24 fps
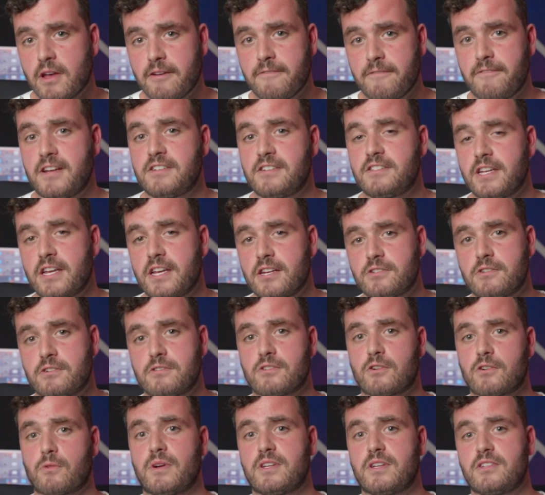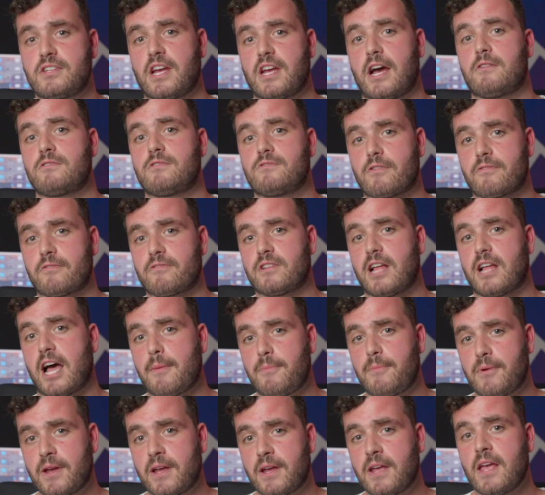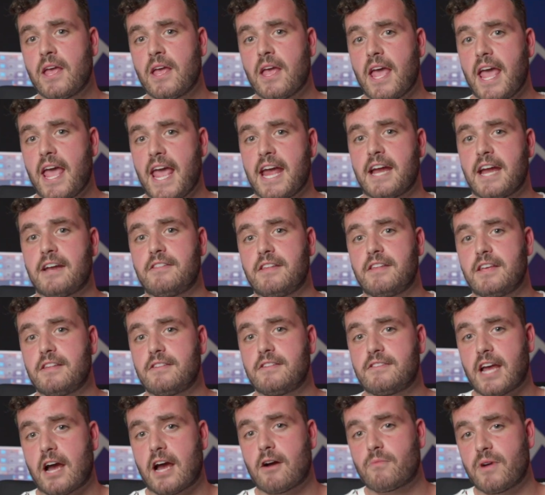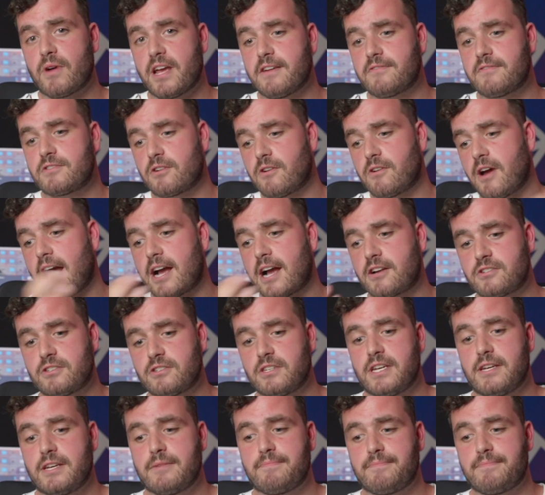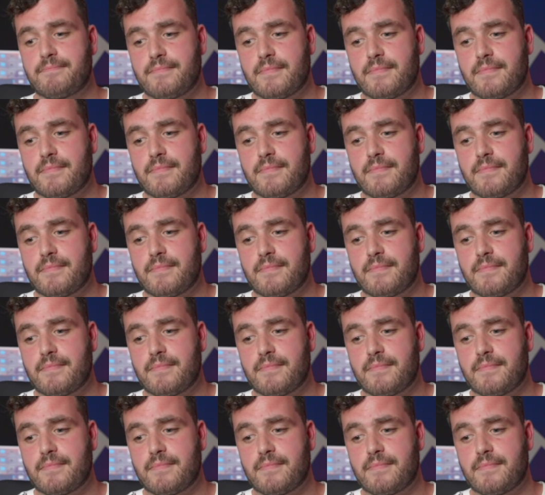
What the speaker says: Phasing issues are when sounds are overlapping and the sound waves are actually